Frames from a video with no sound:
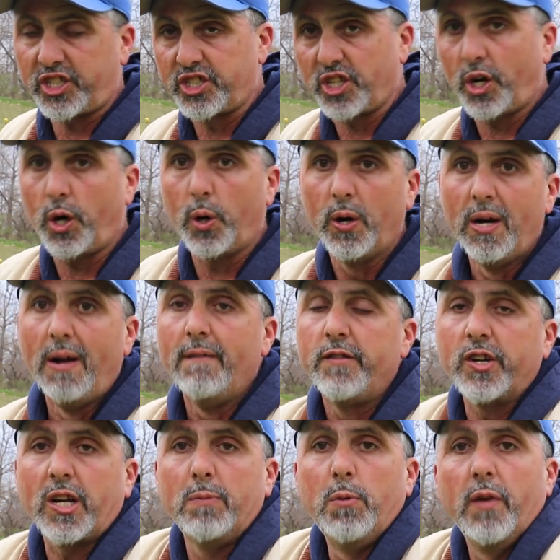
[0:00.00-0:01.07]
So if
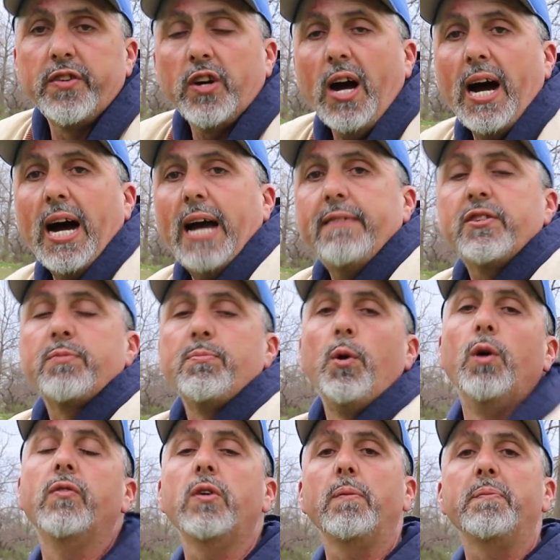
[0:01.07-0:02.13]
you're going to move your hives,
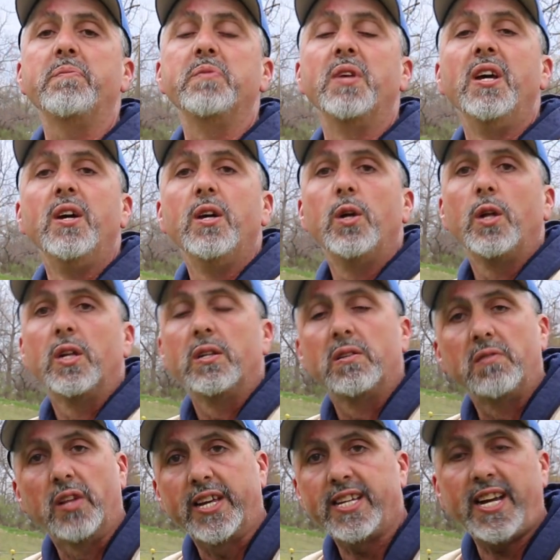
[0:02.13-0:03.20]
move them
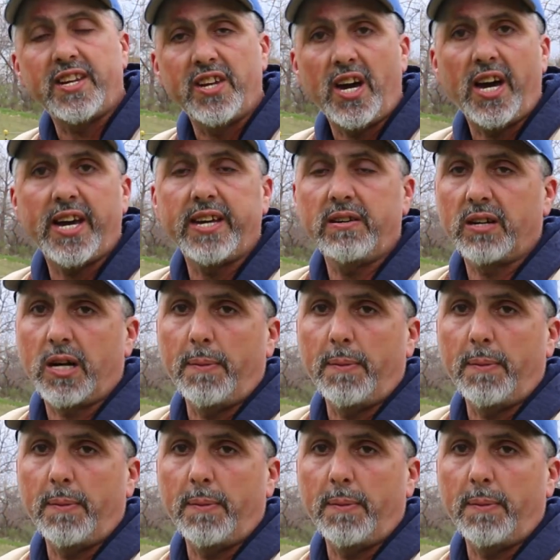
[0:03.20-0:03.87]
late at night.